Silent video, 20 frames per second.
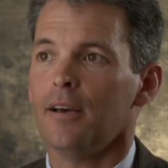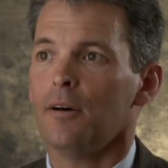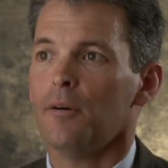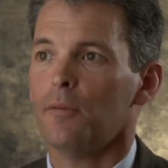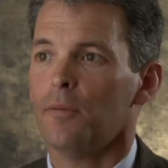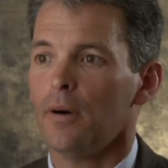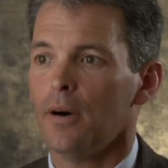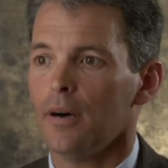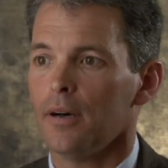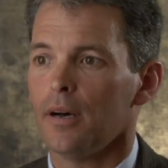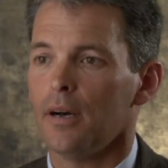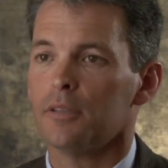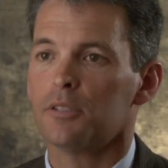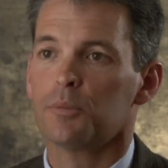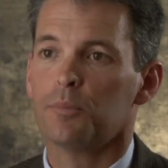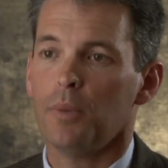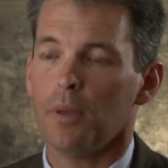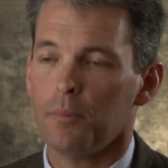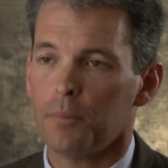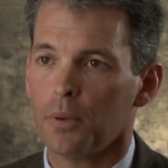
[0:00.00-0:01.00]
Well, it's
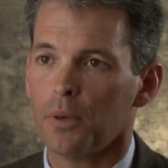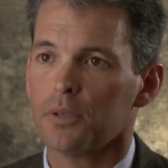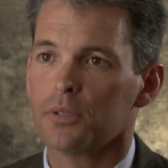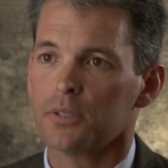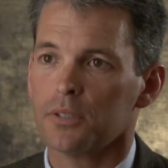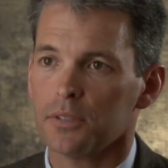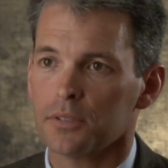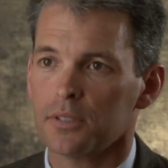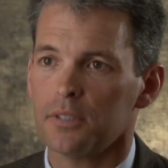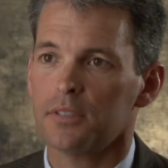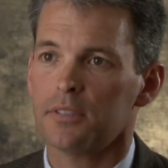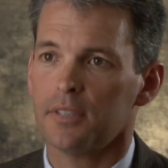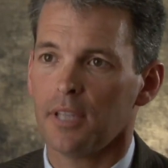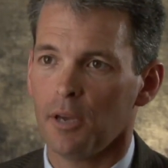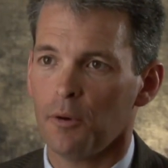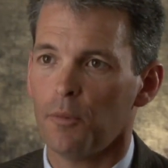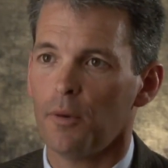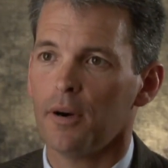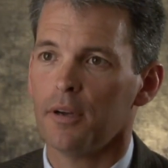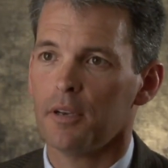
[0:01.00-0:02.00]
been personal since
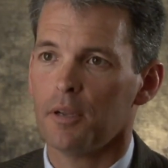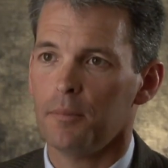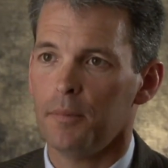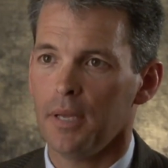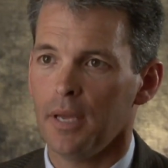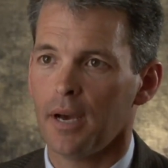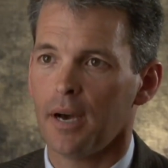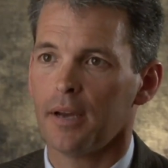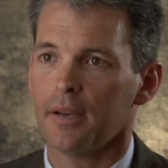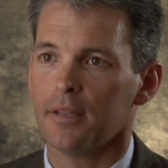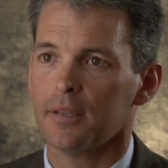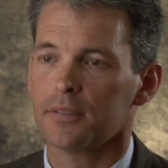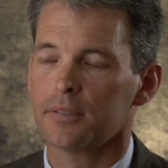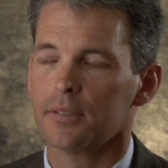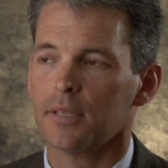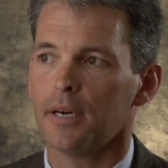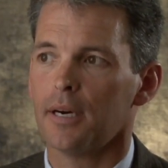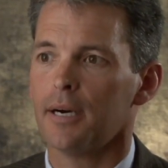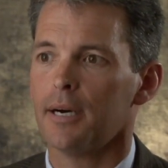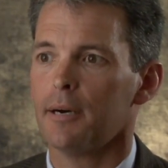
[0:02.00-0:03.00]
day one, to be
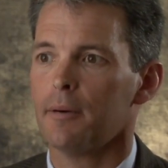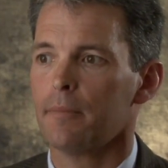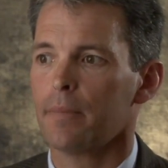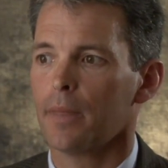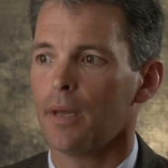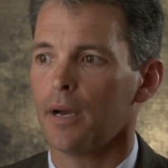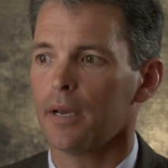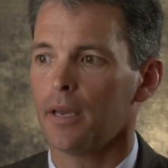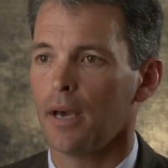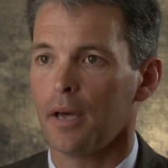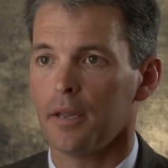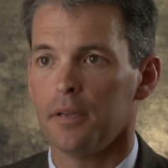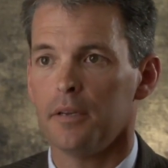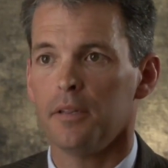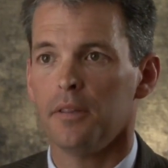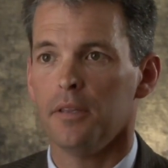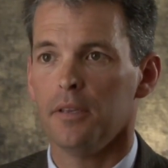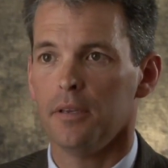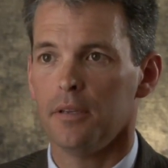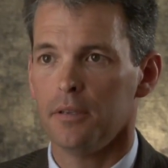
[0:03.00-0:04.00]
honest. Um, I got
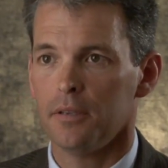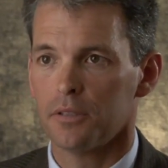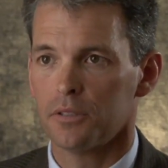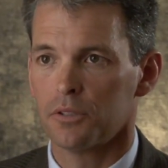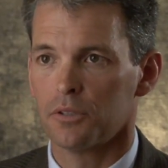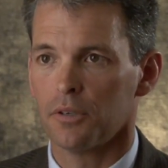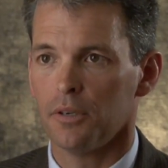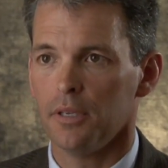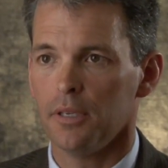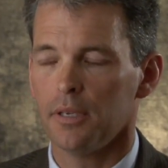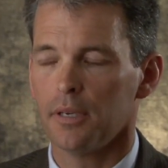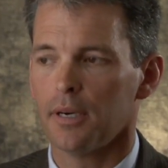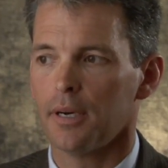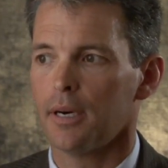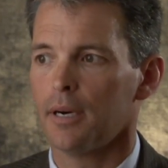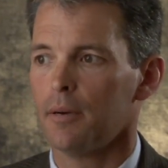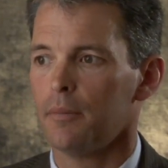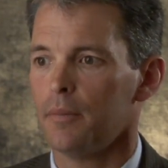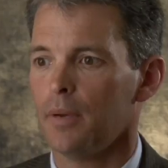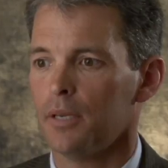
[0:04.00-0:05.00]
into the industry
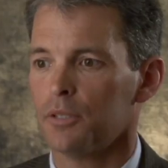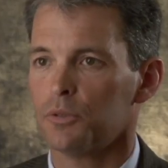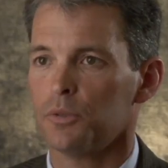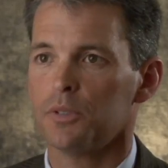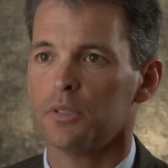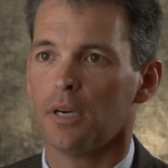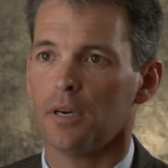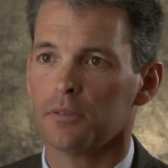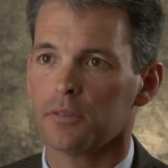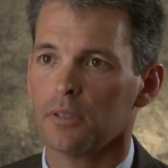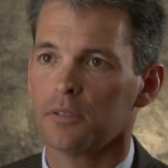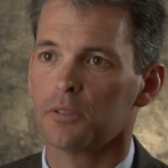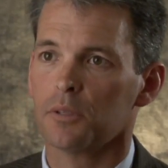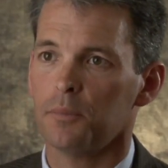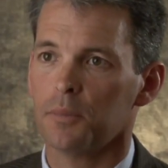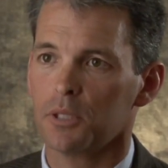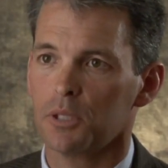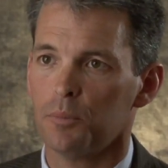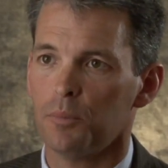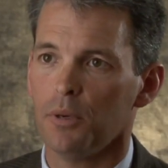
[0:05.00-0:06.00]
um, as a result of
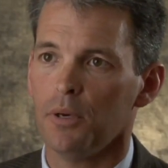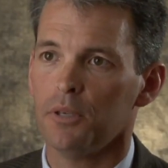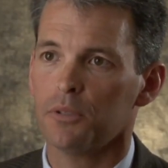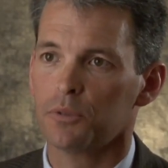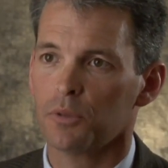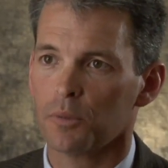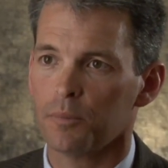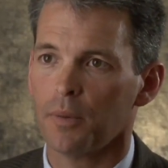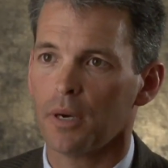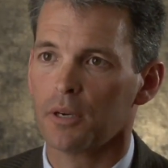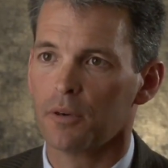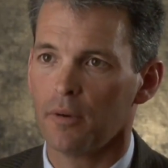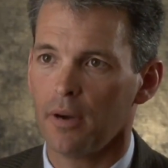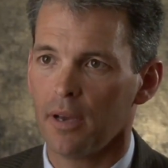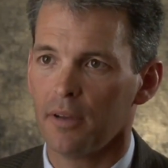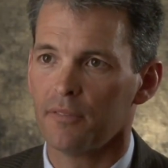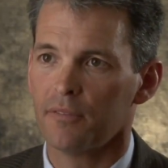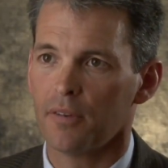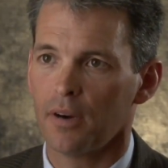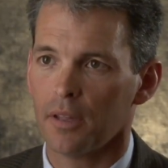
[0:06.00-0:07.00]
some experience with my
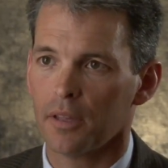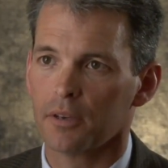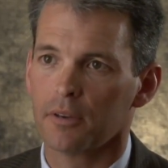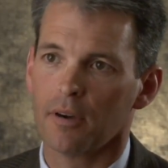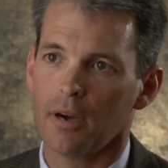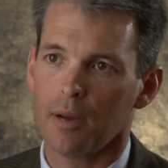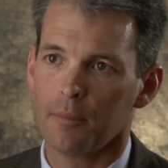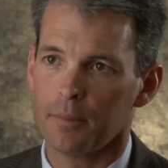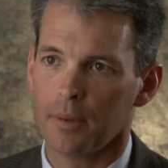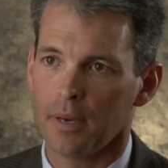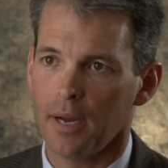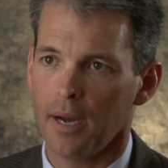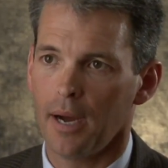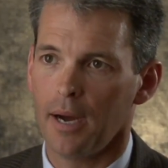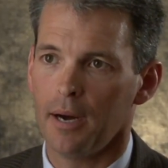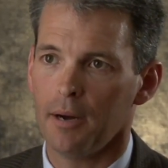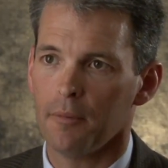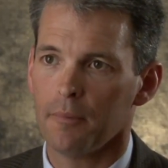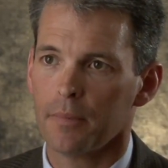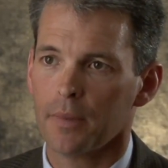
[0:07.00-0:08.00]
grandfather, Grandpa
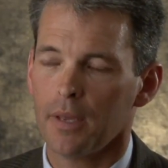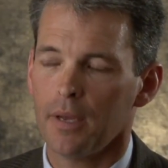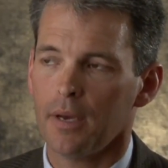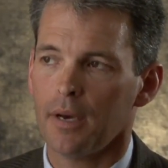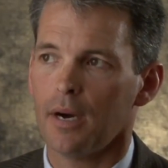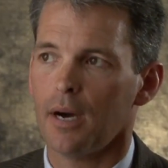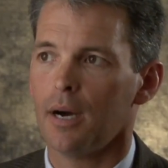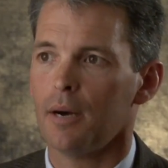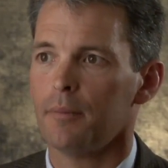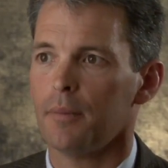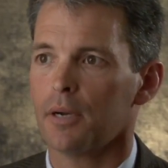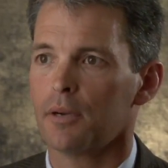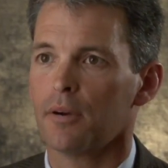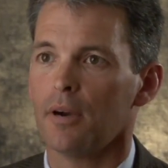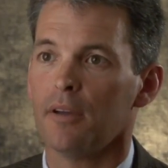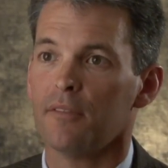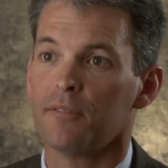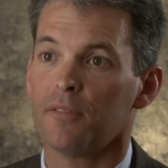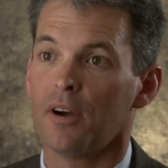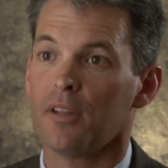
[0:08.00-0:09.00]
Al. Uh, my
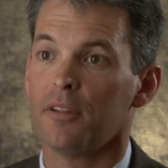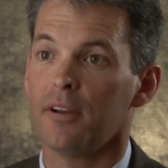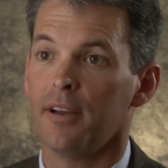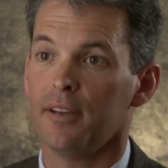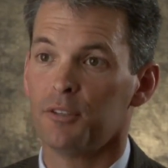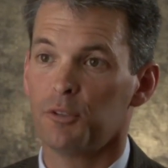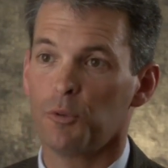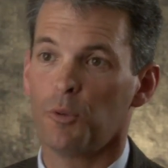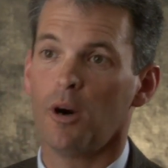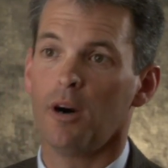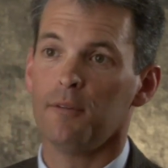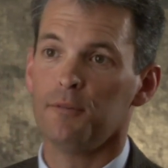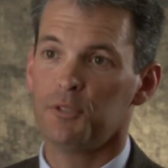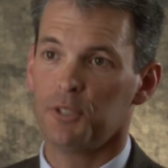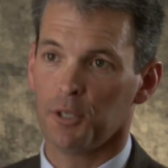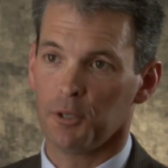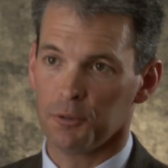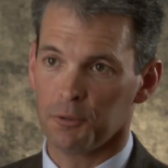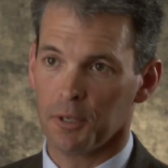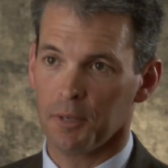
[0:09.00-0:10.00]
grandfather had 12
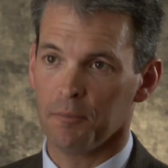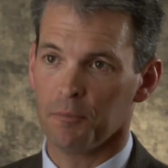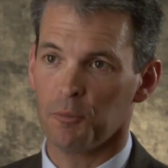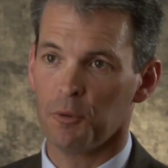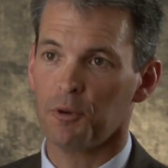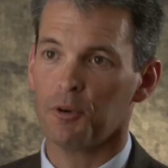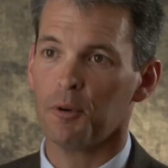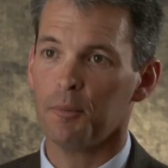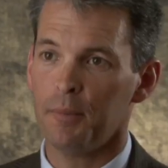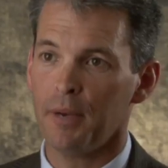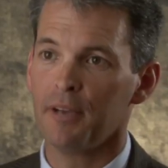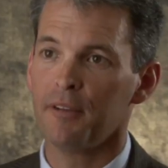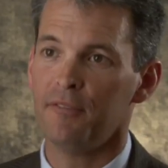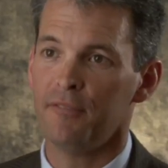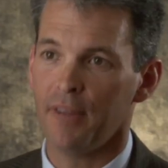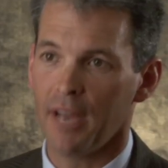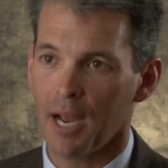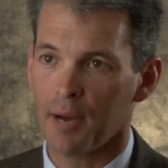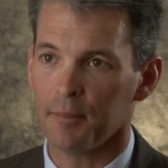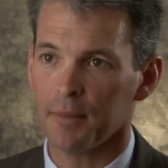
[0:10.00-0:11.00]
children. We were a big
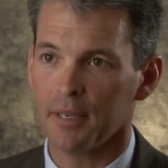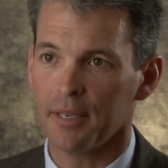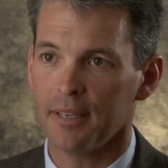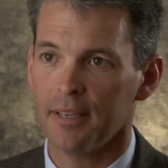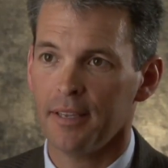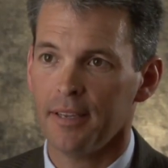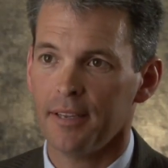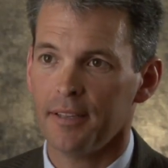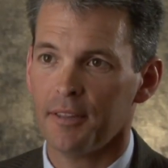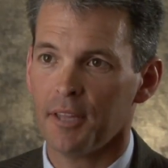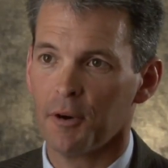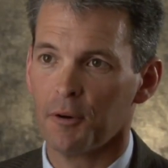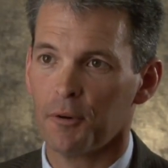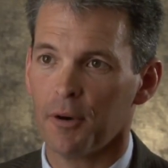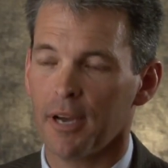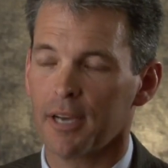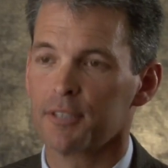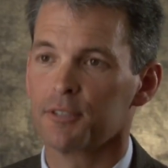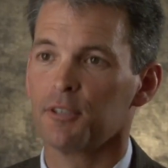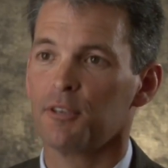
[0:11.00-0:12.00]
family. There were
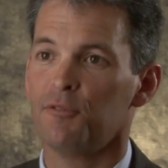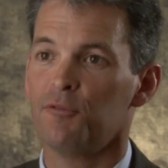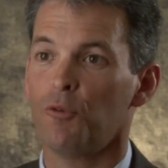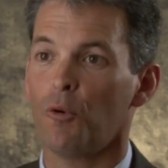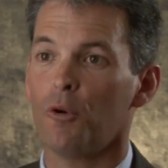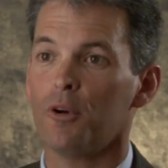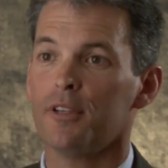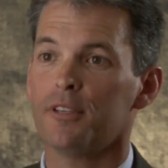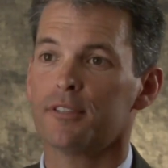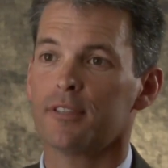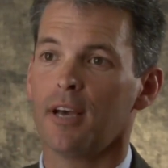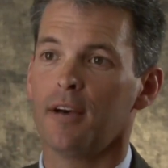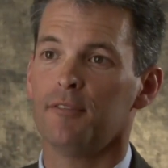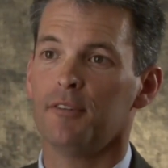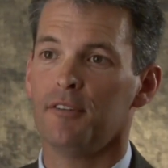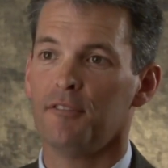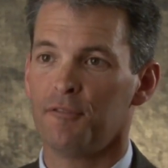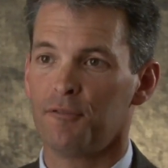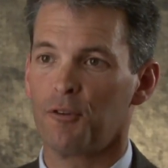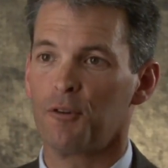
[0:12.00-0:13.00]
actually
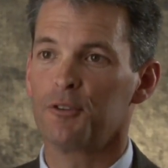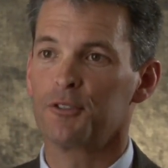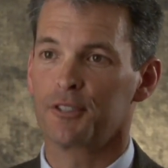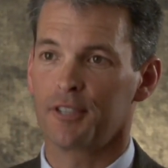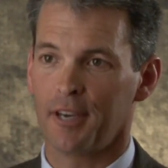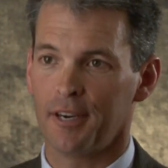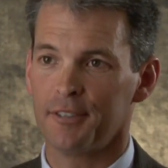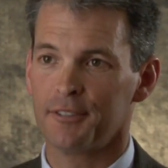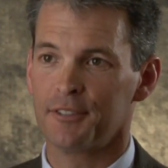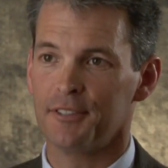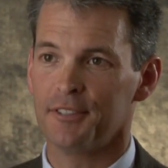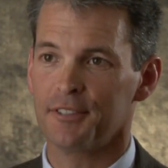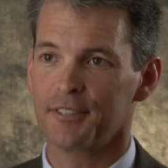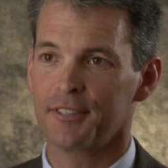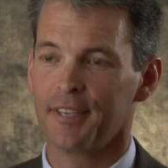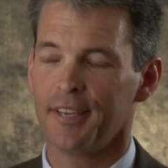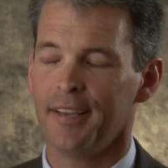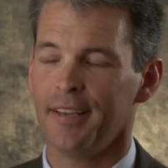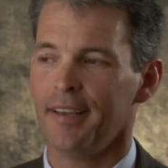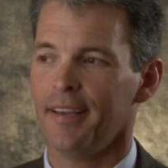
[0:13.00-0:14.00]
47 first cousins.